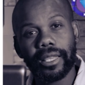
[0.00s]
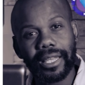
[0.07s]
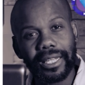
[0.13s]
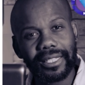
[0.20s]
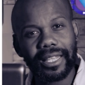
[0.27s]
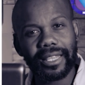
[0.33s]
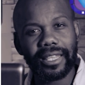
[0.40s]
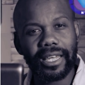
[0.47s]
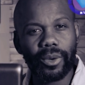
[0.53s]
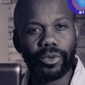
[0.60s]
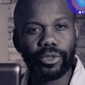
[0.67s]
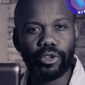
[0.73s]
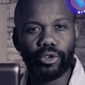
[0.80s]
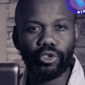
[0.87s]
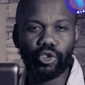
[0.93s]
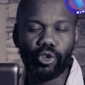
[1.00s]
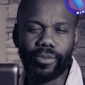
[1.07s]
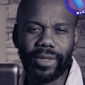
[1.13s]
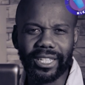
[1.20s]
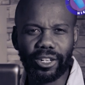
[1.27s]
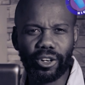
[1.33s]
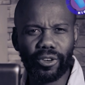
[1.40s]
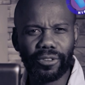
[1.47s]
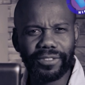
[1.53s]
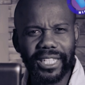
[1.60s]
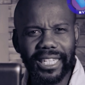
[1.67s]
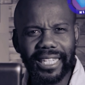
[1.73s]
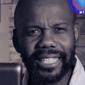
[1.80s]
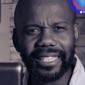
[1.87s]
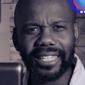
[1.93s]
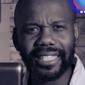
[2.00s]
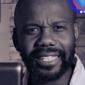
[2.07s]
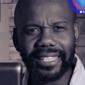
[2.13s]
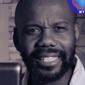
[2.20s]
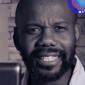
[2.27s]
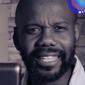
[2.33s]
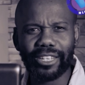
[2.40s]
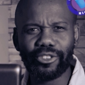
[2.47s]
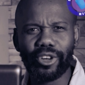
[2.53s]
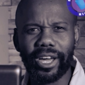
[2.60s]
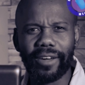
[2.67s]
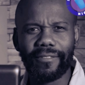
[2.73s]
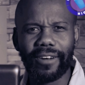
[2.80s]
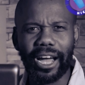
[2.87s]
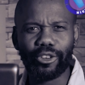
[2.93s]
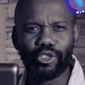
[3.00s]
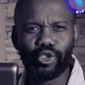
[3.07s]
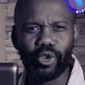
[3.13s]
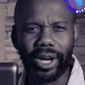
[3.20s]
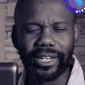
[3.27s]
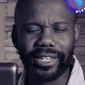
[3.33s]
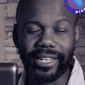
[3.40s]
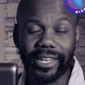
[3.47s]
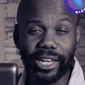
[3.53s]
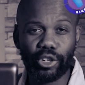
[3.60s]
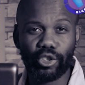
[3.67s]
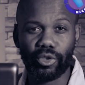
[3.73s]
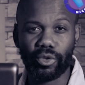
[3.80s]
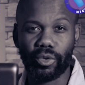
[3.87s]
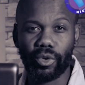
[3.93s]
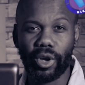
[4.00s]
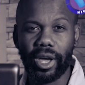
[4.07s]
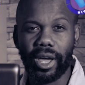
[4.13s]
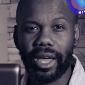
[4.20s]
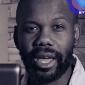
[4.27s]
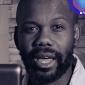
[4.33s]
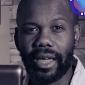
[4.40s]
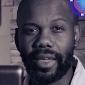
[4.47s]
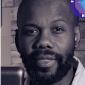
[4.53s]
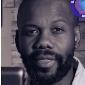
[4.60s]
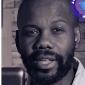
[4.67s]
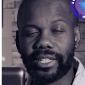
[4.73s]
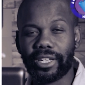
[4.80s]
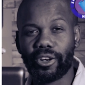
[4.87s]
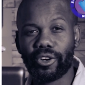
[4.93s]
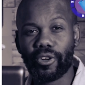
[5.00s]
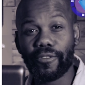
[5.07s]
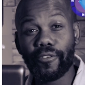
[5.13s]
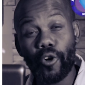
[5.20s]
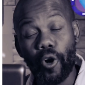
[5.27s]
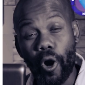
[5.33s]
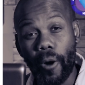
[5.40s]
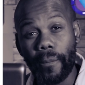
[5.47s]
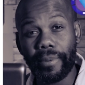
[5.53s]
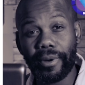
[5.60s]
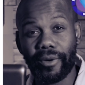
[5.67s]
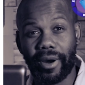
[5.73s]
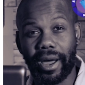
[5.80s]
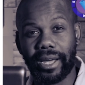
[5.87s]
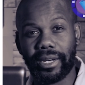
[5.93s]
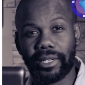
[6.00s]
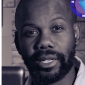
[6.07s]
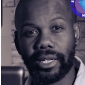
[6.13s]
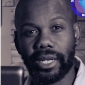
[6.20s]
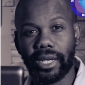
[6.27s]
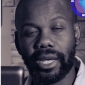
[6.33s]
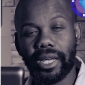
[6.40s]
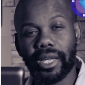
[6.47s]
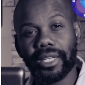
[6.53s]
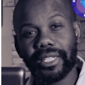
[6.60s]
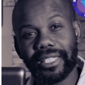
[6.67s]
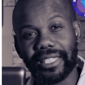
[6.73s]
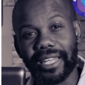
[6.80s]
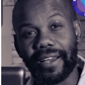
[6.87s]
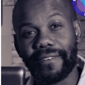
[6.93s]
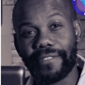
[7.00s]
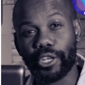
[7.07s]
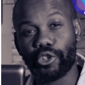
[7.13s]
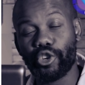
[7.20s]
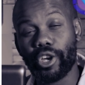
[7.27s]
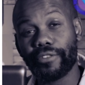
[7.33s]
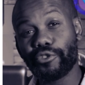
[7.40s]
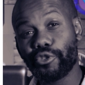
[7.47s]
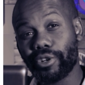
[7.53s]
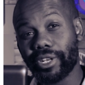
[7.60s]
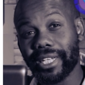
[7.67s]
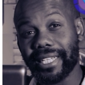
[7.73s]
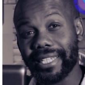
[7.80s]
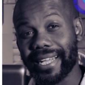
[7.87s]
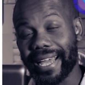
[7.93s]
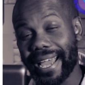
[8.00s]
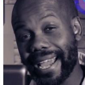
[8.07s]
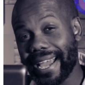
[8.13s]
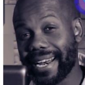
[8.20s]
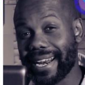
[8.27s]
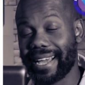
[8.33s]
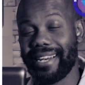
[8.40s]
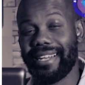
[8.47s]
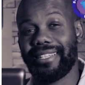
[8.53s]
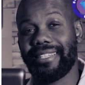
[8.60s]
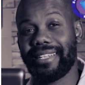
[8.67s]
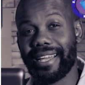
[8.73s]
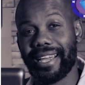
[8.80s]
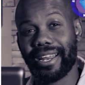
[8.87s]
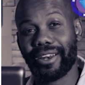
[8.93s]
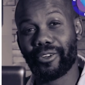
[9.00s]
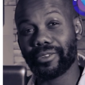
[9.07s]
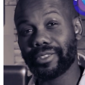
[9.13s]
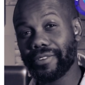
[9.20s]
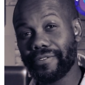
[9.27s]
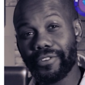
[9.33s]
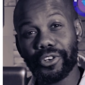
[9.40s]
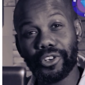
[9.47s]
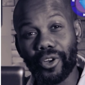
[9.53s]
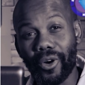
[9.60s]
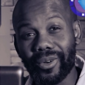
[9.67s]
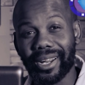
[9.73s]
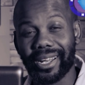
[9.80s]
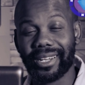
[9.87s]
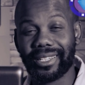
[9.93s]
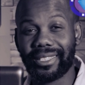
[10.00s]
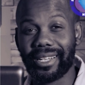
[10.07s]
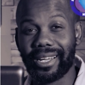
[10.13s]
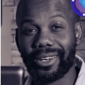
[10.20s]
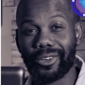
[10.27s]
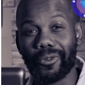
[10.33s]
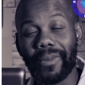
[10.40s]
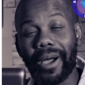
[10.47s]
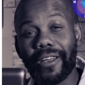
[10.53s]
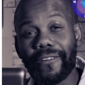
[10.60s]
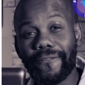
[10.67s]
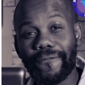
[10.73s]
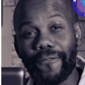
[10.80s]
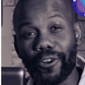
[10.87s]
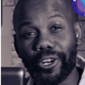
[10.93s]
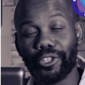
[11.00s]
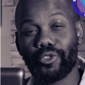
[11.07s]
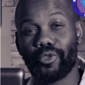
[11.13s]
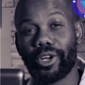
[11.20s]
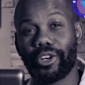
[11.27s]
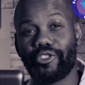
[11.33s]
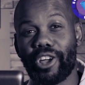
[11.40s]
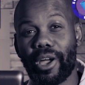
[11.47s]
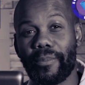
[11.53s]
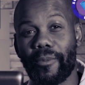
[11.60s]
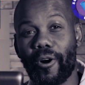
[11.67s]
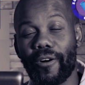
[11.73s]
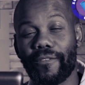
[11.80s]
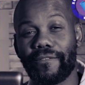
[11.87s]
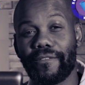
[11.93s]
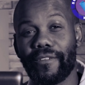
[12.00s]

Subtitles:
That's the thing with YouTube. There's a lot of T's and C's that you have to adhere to. And there's a lot of copyright stuff that you have to read and understand. Because if you don't understand, you might fall into a trap of